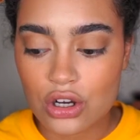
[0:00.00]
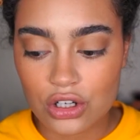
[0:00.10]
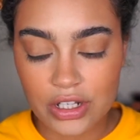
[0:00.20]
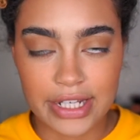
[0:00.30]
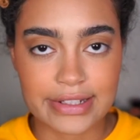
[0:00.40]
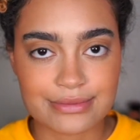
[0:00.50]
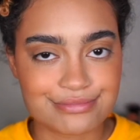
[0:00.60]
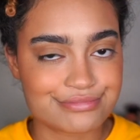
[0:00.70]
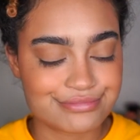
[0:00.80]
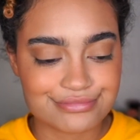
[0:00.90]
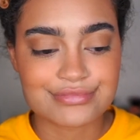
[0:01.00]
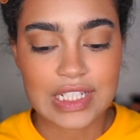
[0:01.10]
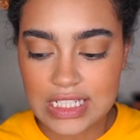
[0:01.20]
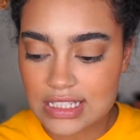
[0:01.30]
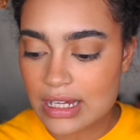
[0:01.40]
Okay,
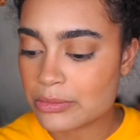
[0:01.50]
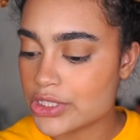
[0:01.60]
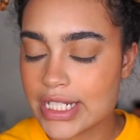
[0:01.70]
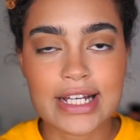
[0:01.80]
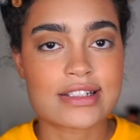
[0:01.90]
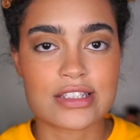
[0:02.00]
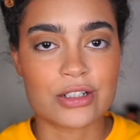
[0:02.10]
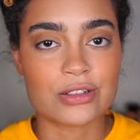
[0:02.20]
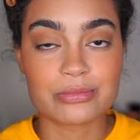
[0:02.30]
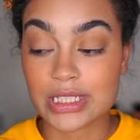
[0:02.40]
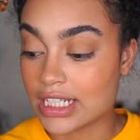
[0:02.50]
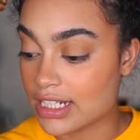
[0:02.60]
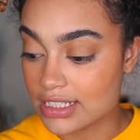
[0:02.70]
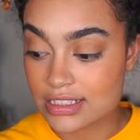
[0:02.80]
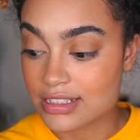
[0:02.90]
estamos en acción
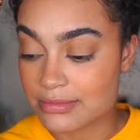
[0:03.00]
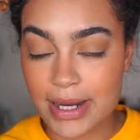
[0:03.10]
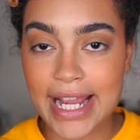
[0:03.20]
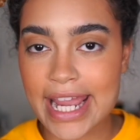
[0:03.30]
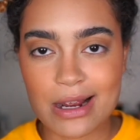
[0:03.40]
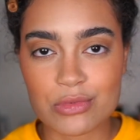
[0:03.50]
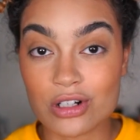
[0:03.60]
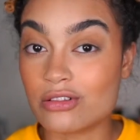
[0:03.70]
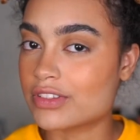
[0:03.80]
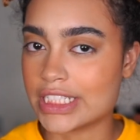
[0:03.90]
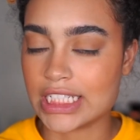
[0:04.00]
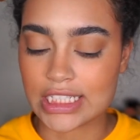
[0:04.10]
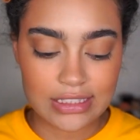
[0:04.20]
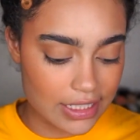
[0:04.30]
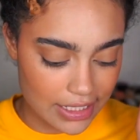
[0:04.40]
because my camera
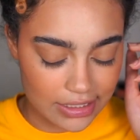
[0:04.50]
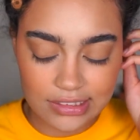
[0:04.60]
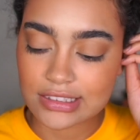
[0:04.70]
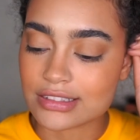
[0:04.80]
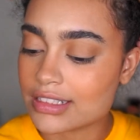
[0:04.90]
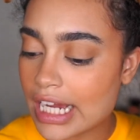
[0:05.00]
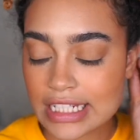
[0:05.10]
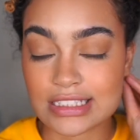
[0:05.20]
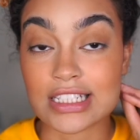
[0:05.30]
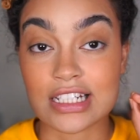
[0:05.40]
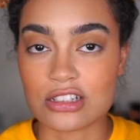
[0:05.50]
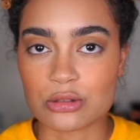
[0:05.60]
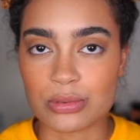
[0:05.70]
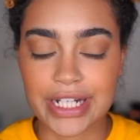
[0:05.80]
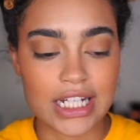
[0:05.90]
overheated and I had to take a little
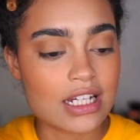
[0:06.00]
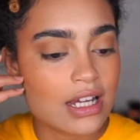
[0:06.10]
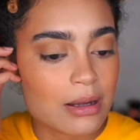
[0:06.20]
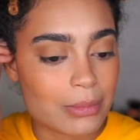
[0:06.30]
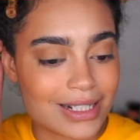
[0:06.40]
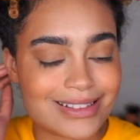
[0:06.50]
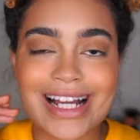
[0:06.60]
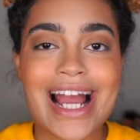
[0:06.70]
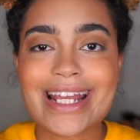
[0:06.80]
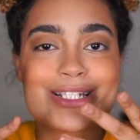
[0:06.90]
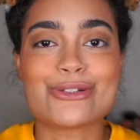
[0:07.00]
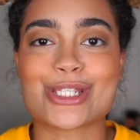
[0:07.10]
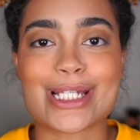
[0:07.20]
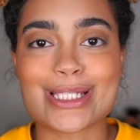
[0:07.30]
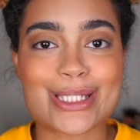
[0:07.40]
break. But I didn't do
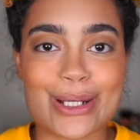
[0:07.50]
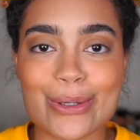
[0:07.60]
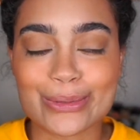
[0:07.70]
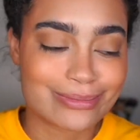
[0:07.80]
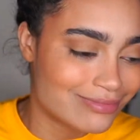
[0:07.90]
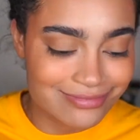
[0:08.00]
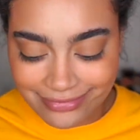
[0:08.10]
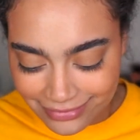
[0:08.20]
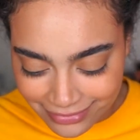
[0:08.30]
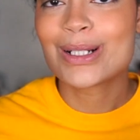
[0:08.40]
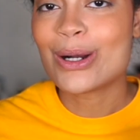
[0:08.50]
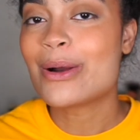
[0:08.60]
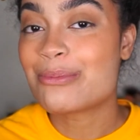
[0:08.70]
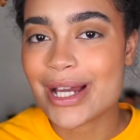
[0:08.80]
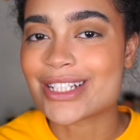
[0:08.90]
shit, so
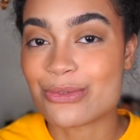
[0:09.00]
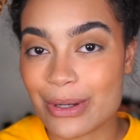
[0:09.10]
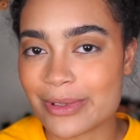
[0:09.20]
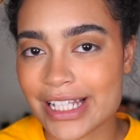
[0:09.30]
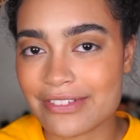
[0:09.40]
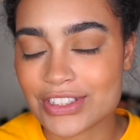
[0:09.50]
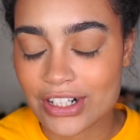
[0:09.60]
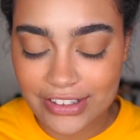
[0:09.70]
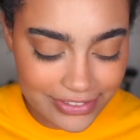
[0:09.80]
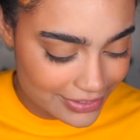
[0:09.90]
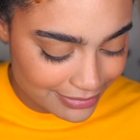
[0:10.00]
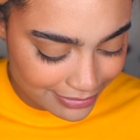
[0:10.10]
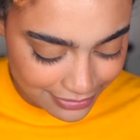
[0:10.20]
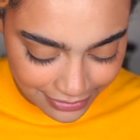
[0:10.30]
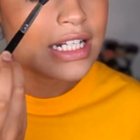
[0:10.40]
going back to where we left off.
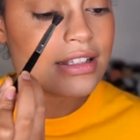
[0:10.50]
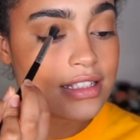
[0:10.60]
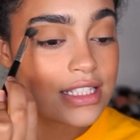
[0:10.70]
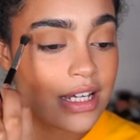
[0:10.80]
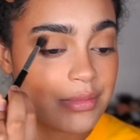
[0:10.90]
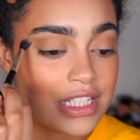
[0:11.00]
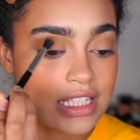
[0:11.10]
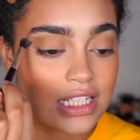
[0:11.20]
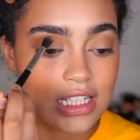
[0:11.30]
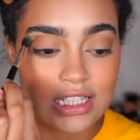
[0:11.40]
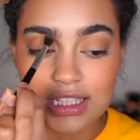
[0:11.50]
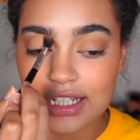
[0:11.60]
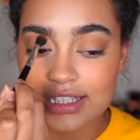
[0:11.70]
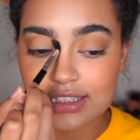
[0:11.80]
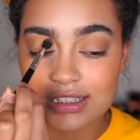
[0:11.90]
See, now this got me thinking,
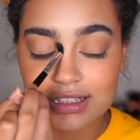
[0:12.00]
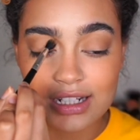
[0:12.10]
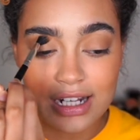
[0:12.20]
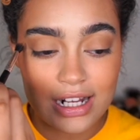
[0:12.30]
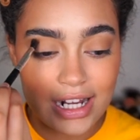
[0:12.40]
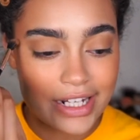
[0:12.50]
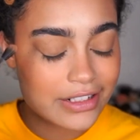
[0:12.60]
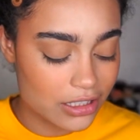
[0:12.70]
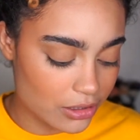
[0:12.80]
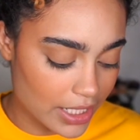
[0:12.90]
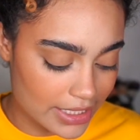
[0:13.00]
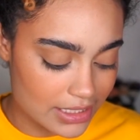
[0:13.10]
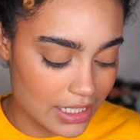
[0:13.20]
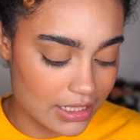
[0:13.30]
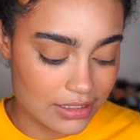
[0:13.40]
like, I know I
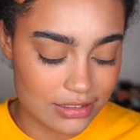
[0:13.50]
take